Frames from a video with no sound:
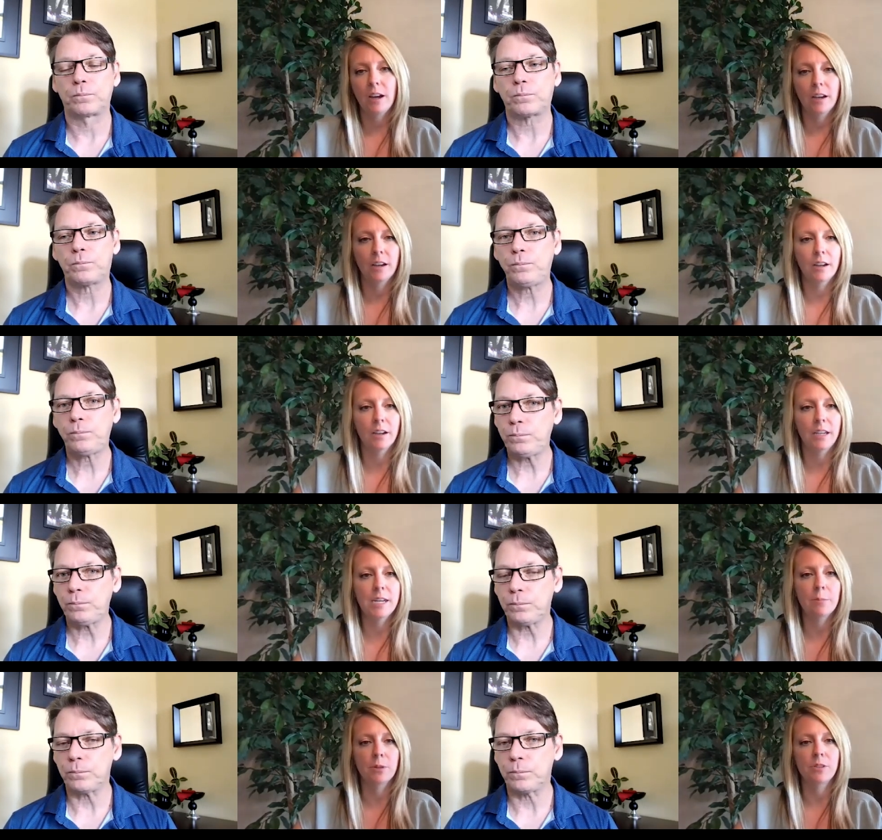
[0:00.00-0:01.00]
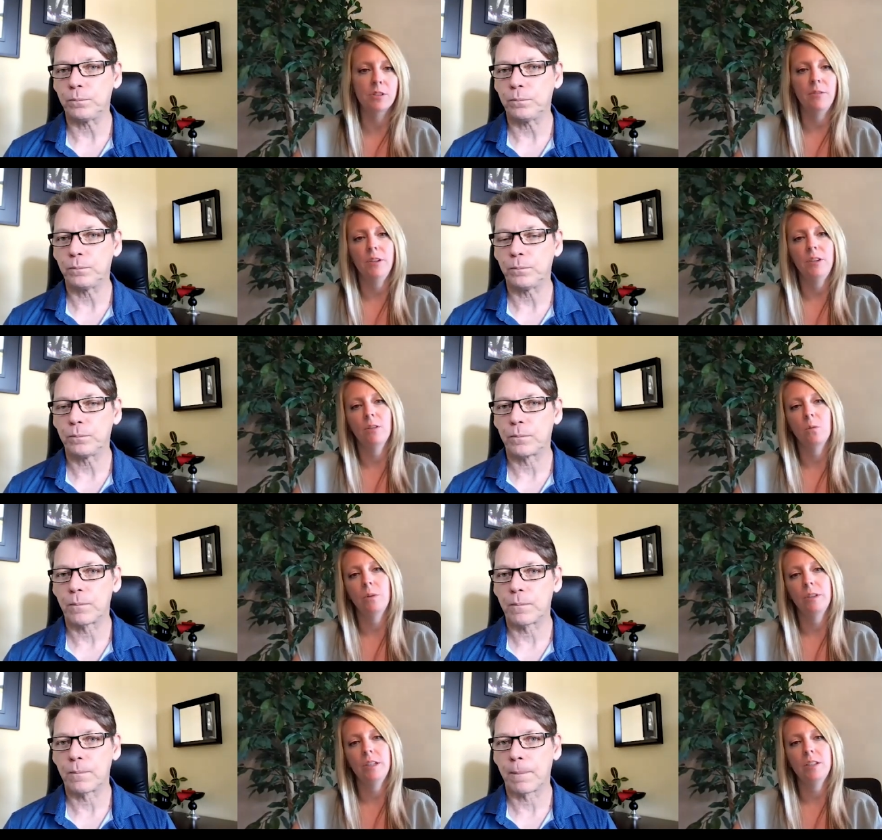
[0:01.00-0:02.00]
Speaker 1: Uh, number seven, you're
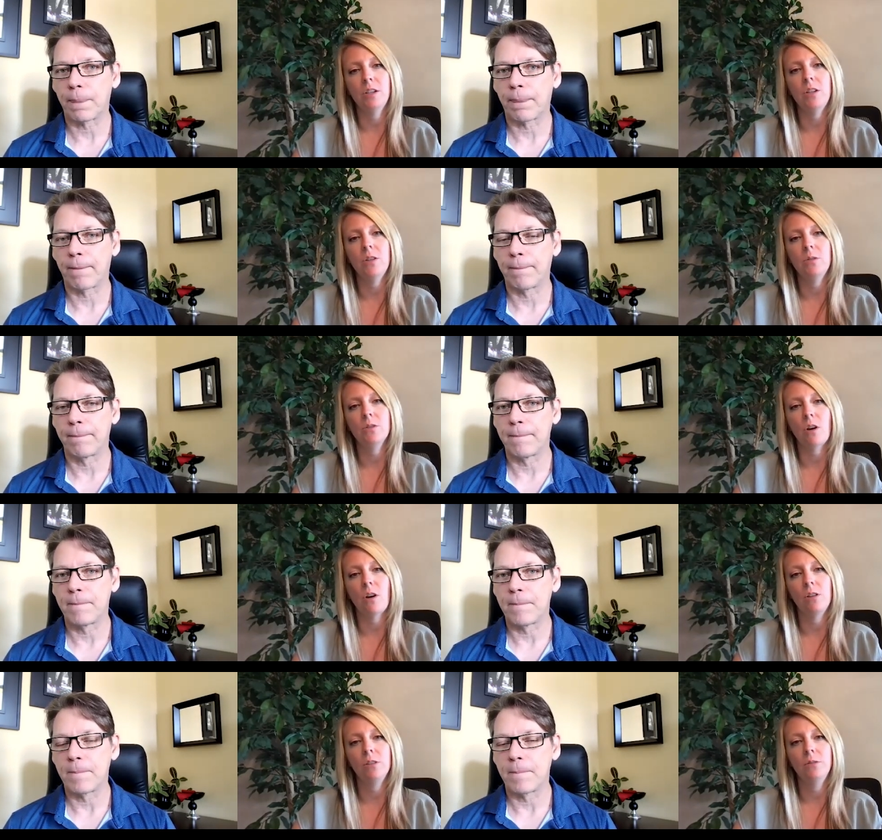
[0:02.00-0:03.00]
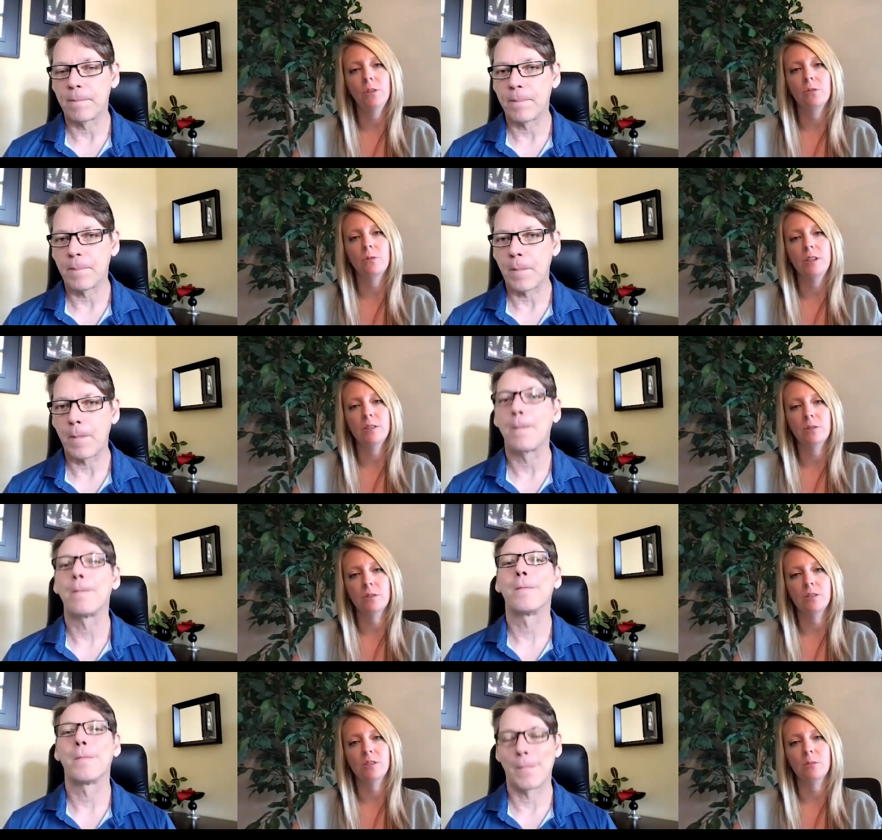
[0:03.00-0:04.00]
willing to use all of your
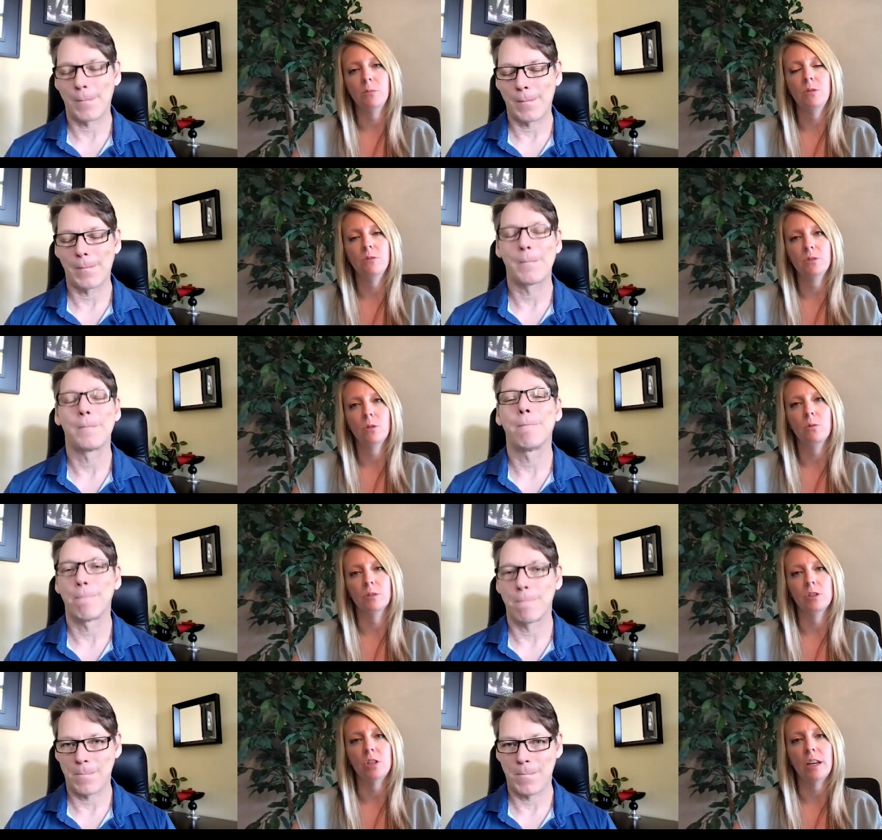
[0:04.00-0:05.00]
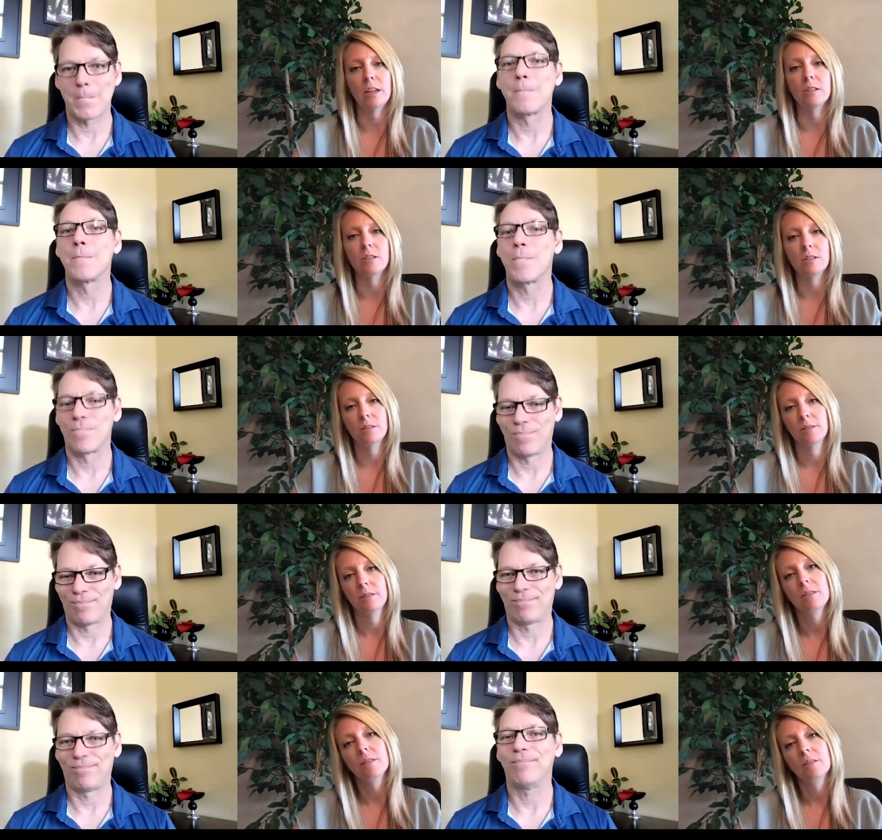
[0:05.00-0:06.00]
resources to move toward change.
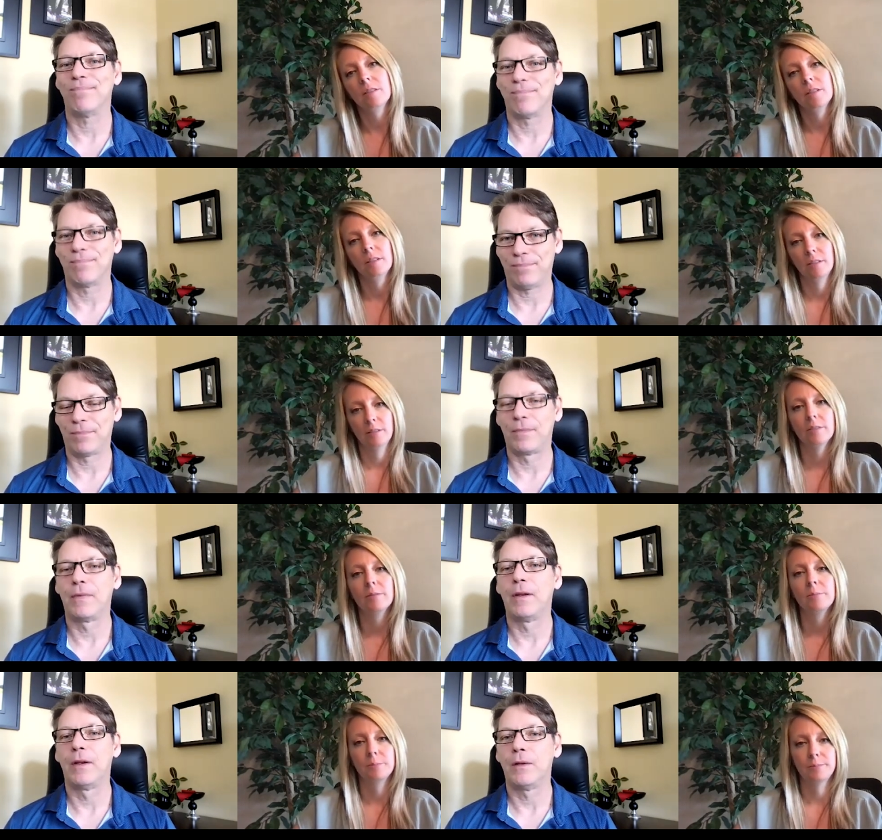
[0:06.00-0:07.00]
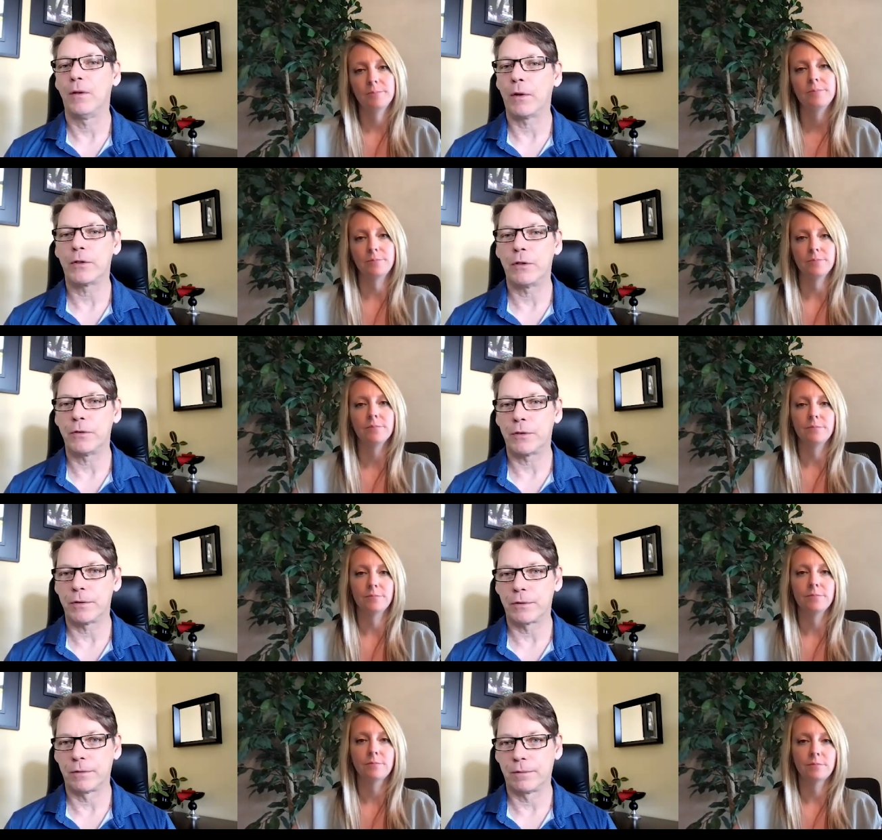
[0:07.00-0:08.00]
Speaker 2: Mm-hmm. No
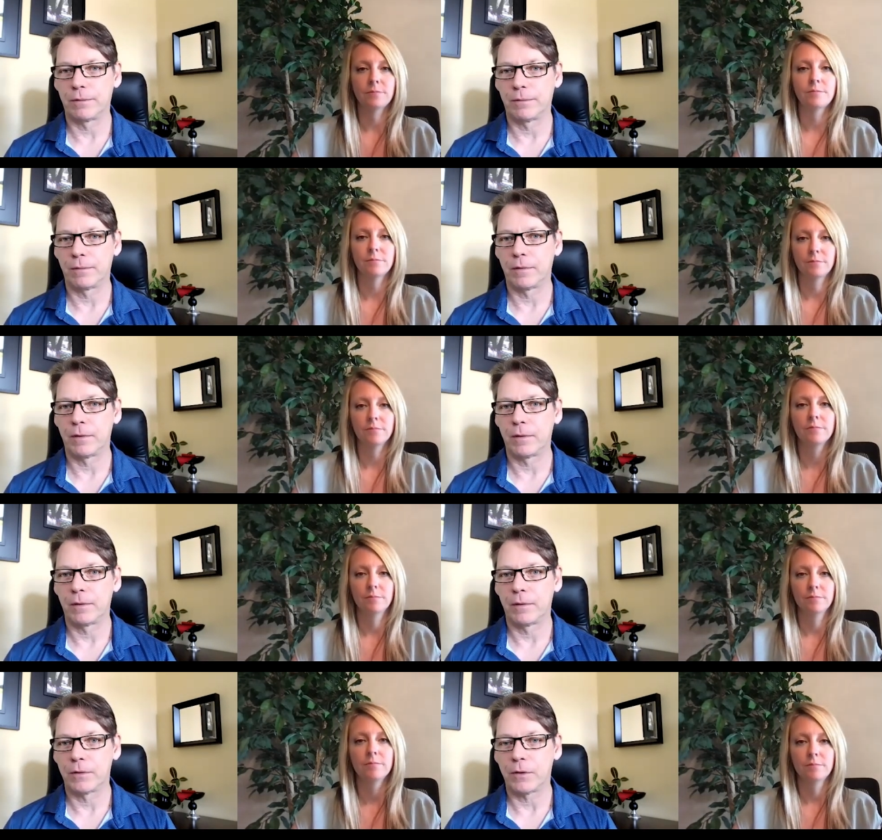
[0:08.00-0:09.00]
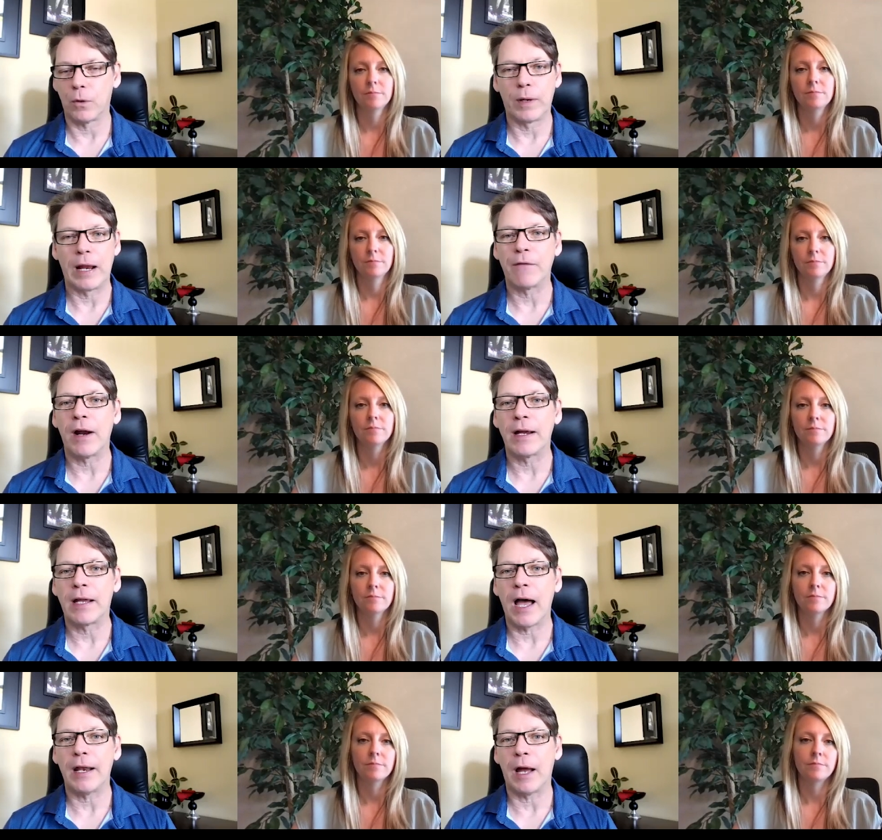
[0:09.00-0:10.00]
excuses. So, whatever I
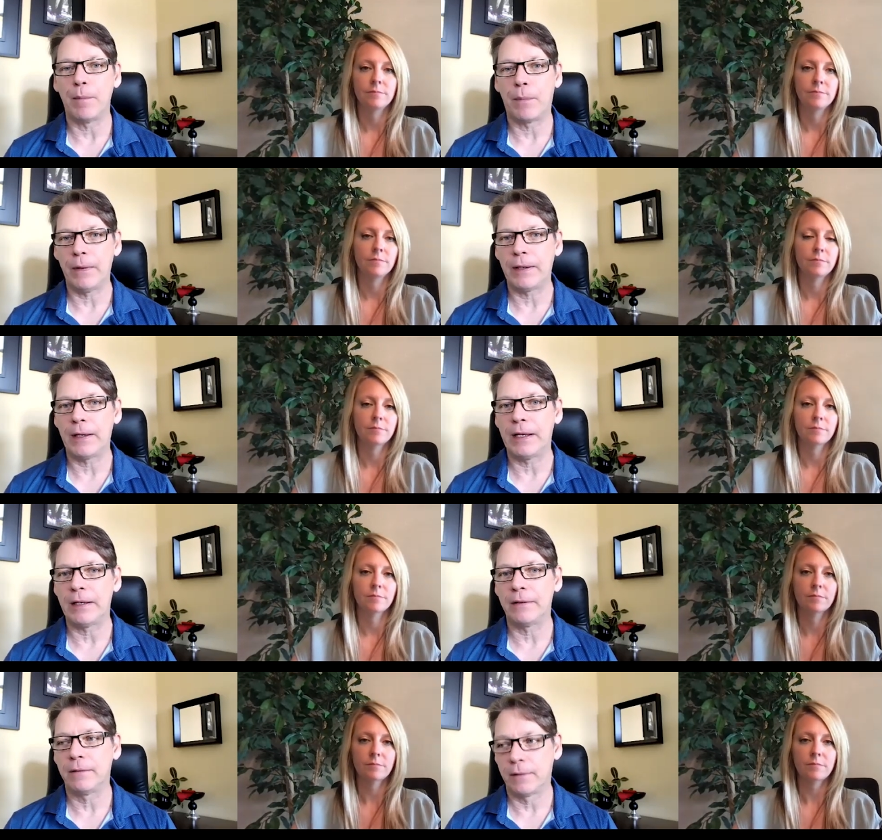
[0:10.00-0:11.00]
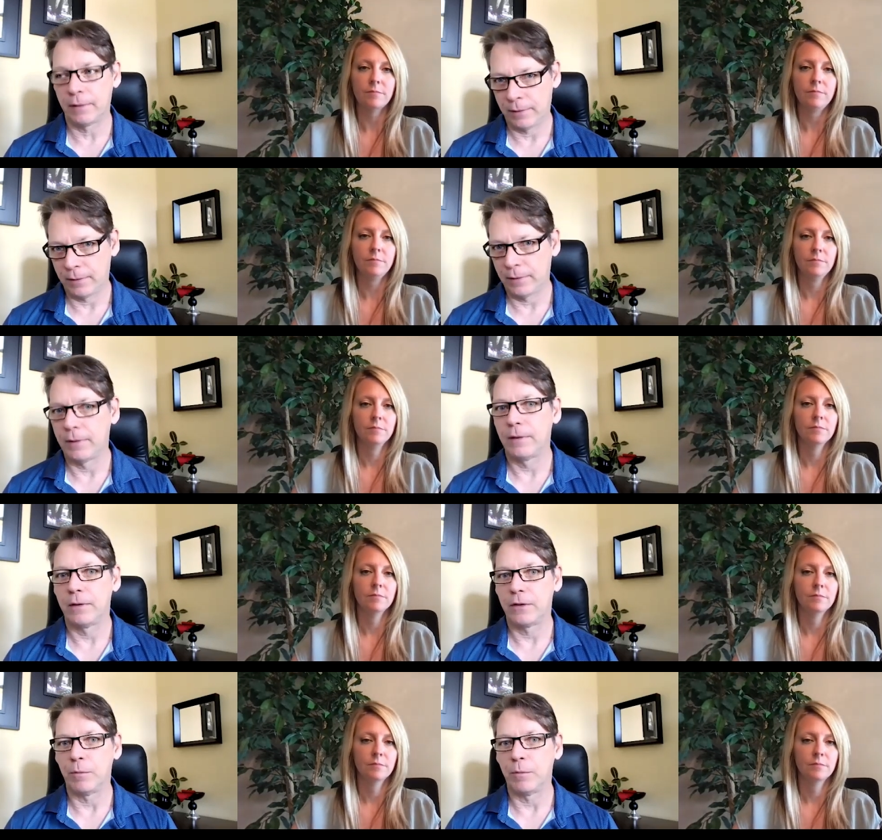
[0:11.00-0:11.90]
got, I'm putting it in to